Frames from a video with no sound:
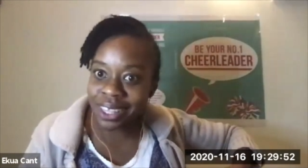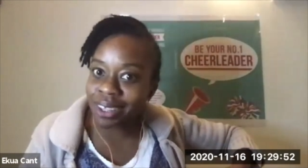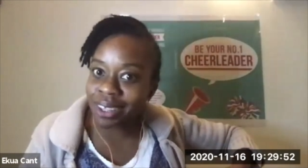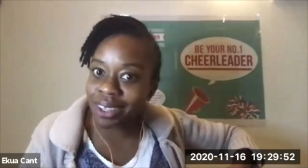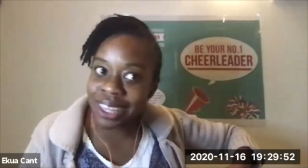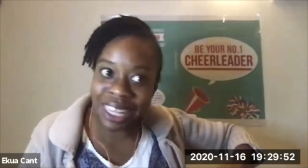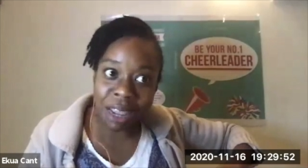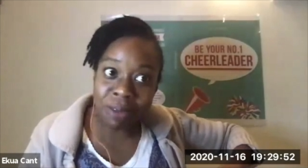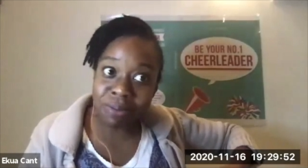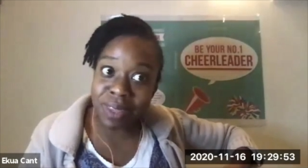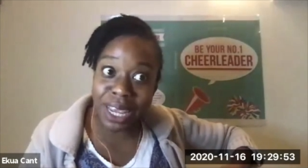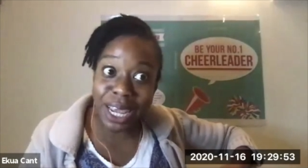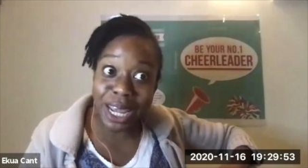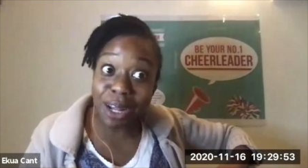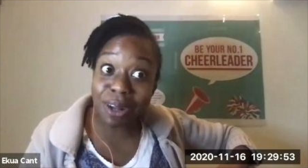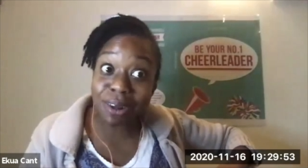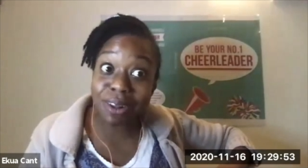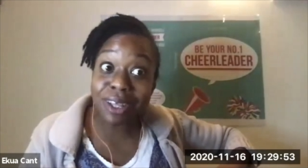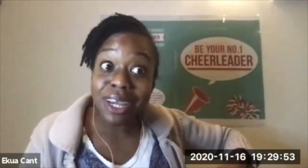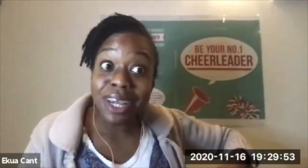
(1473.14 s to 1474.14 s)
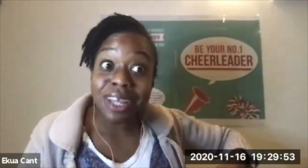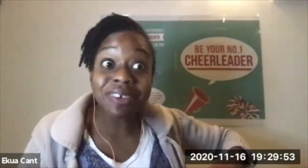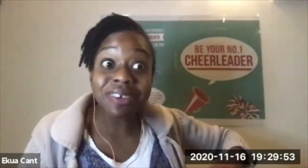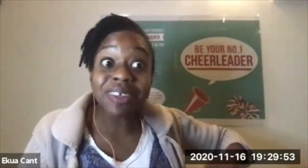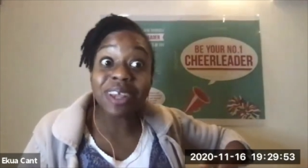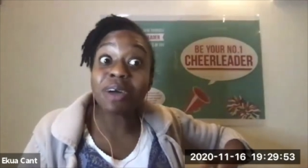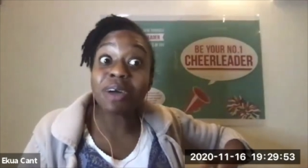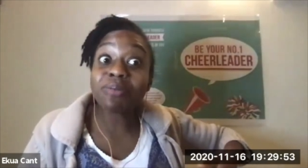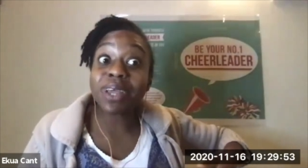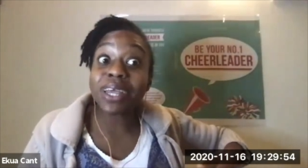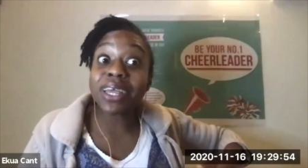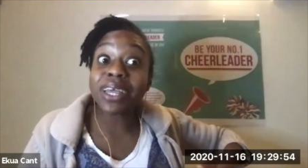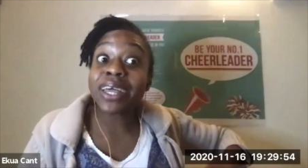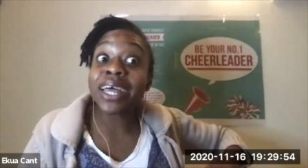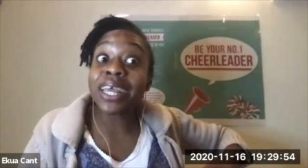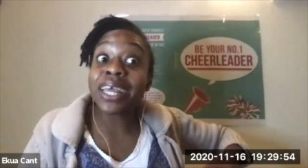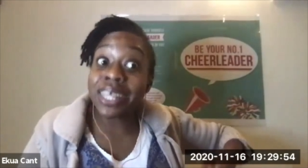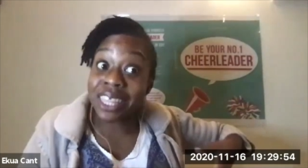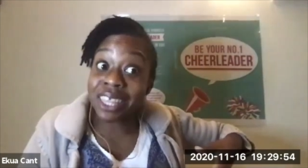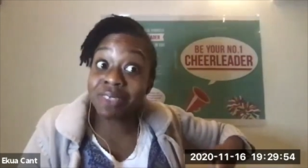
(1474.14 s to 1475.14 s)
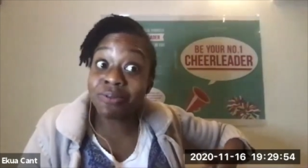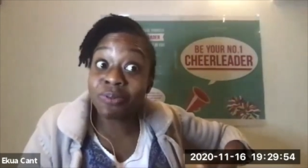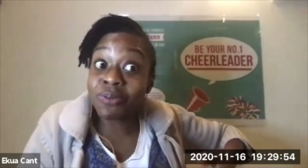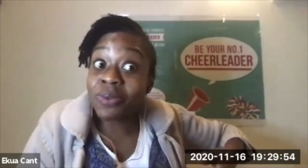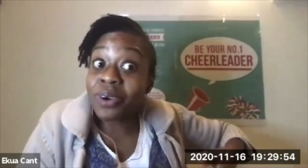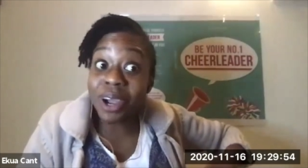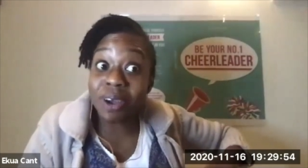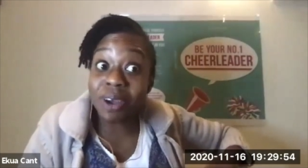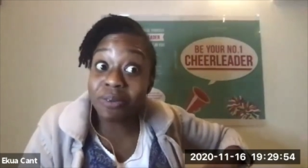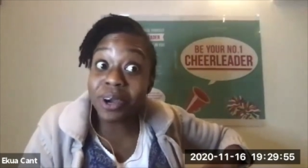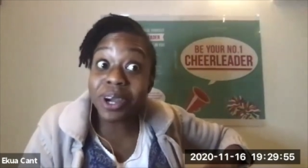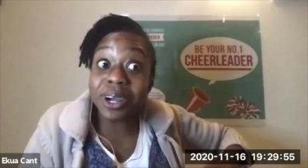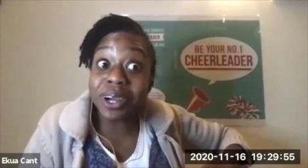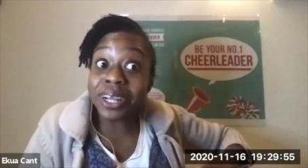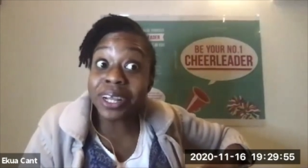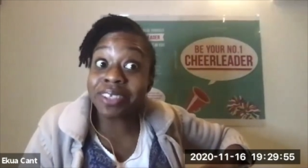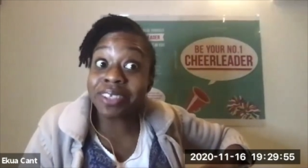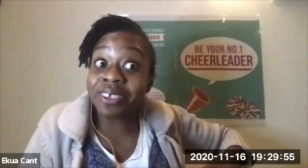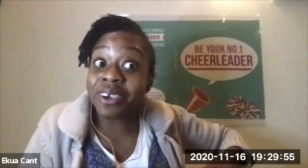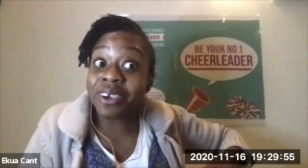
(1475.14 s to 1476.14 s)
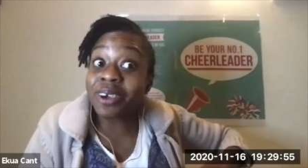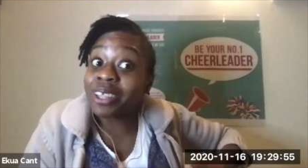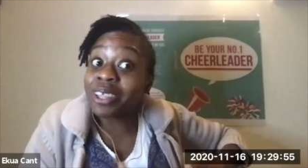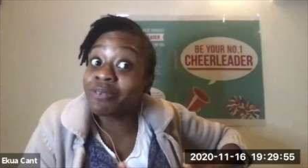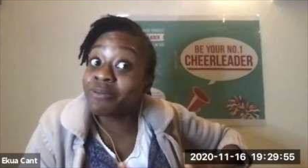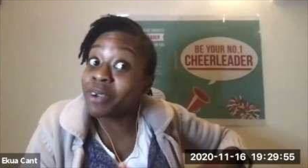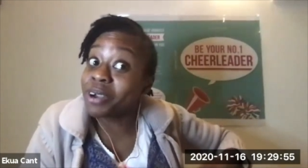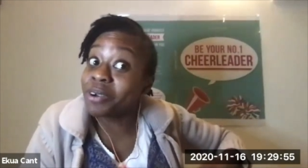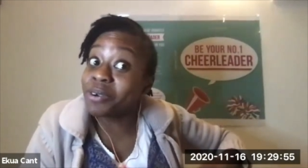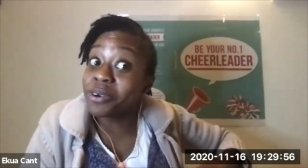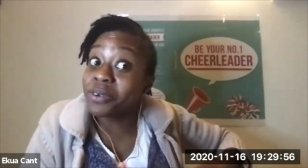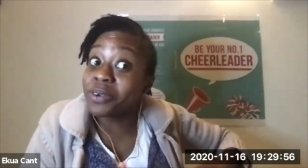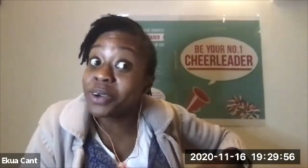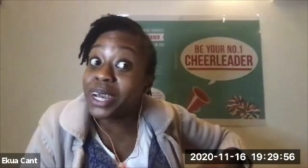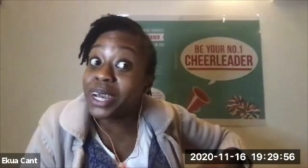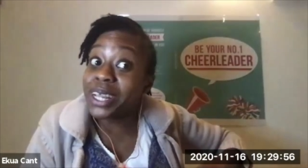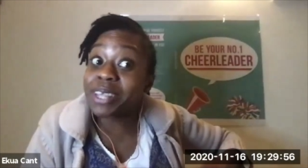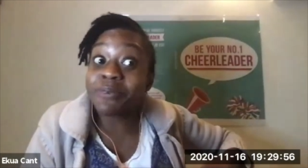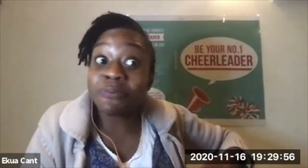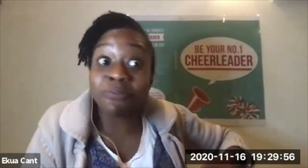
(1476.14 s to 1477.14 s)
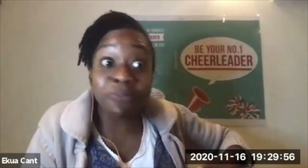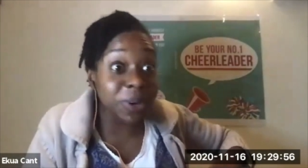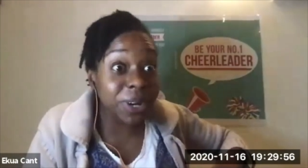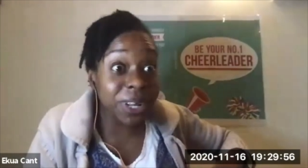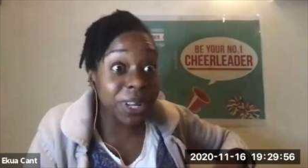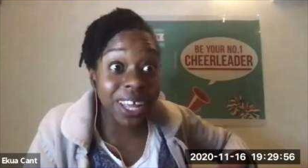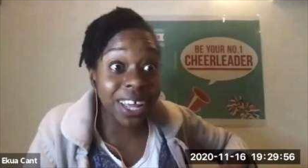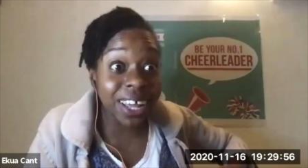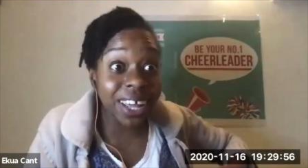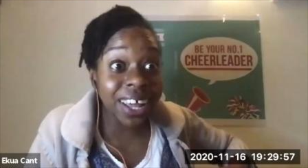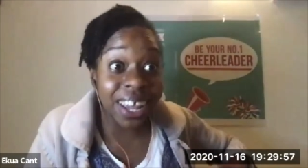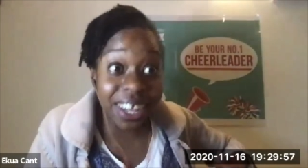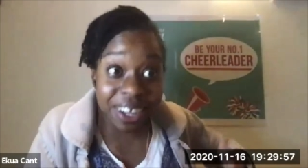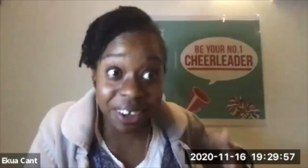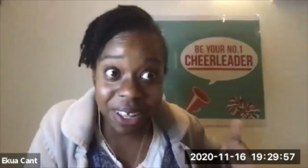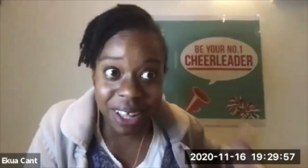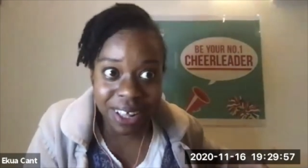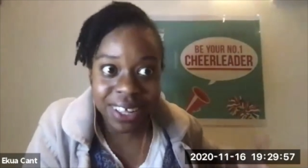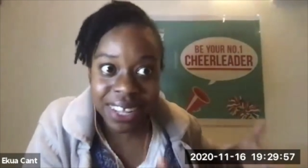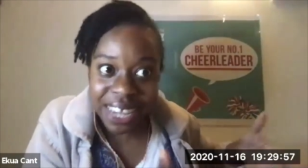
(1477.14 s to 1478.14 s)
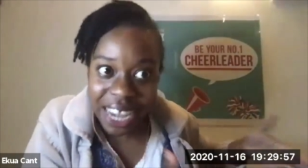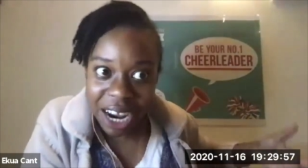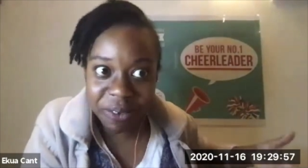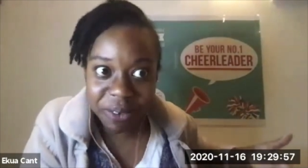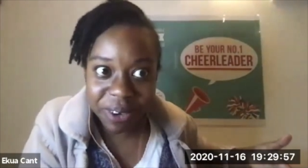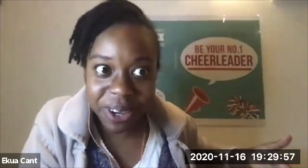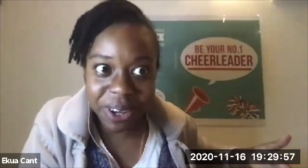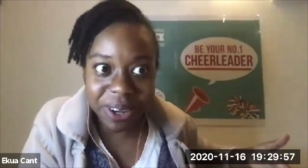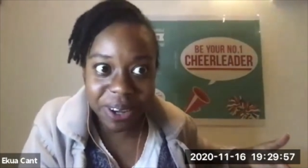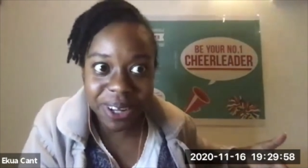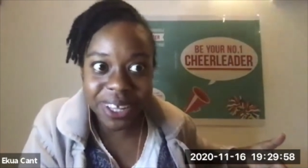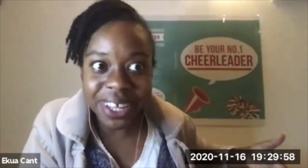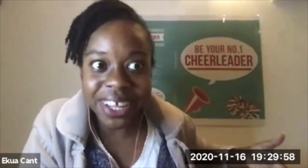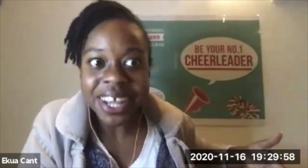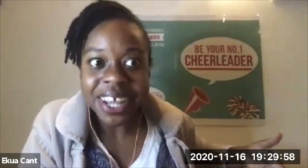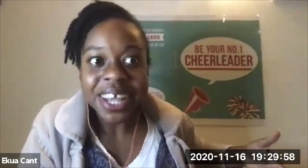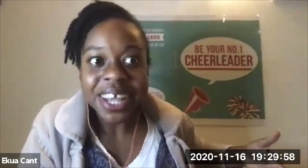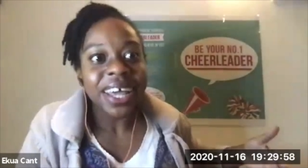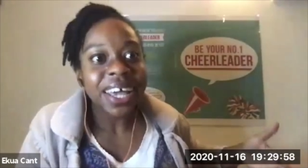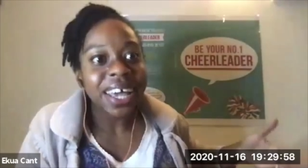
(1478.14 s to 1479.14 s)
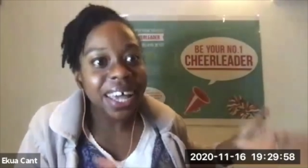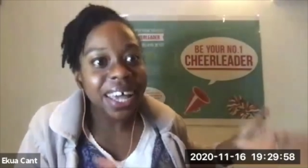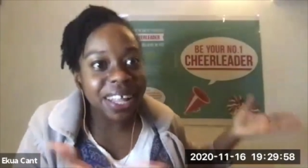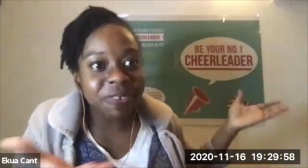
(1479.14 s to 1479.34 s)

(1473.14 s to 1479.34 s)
slapped down. So now I'm like, "This is where I work." So it's very mm-hmm. awkward, but uh, I gotta carry on and